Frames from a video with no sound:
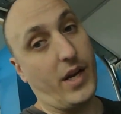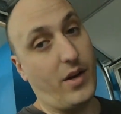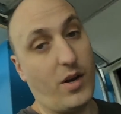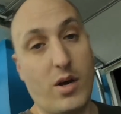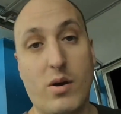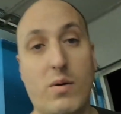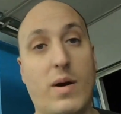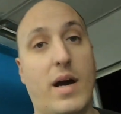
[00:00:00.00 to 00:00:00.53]
can
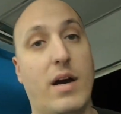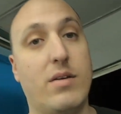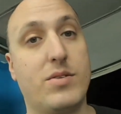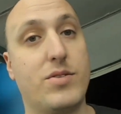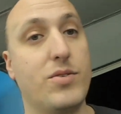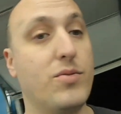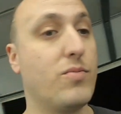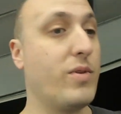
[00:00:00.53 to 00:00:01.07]
know how
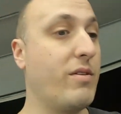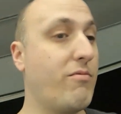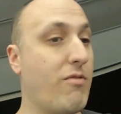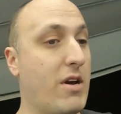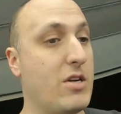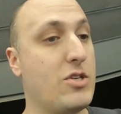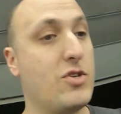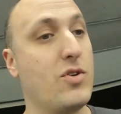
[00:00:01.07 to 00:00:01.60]
to
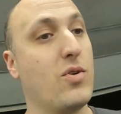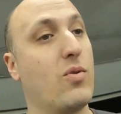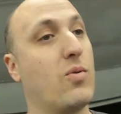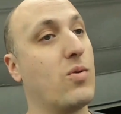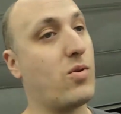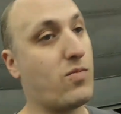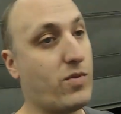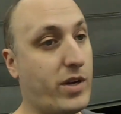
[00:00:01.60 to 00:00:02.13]
refresh
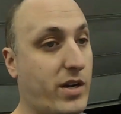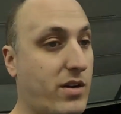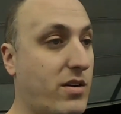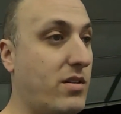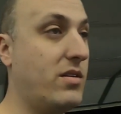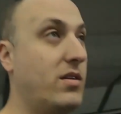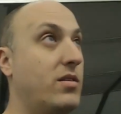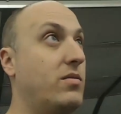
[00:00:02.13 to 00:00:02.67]
your
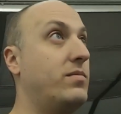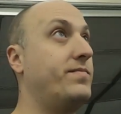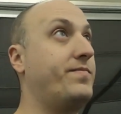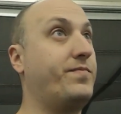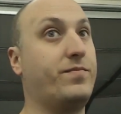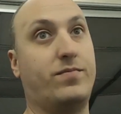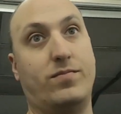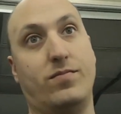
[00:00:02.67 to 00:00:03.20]
rear,
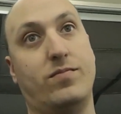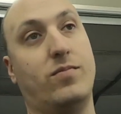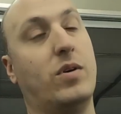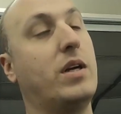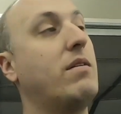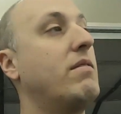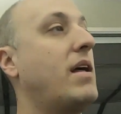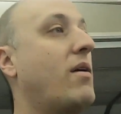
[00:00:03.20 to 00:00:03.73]

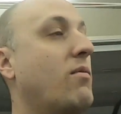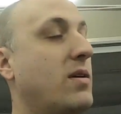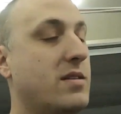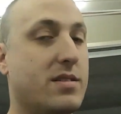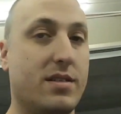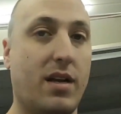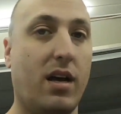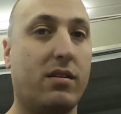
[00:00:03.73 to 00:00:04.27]
whatever that
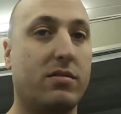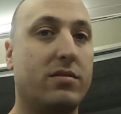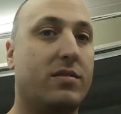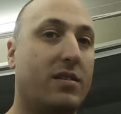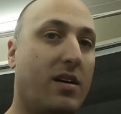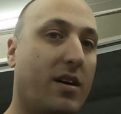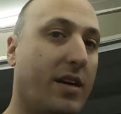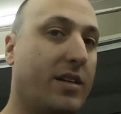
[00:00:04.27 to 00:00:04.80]
was,
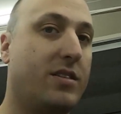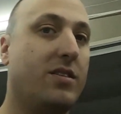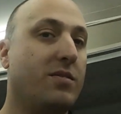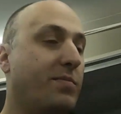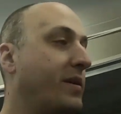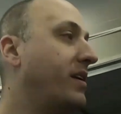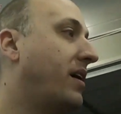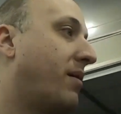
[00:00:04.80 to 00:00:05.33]
knuckles. Sorry, it's
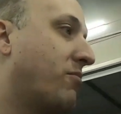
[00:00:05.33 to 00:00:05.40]
just been,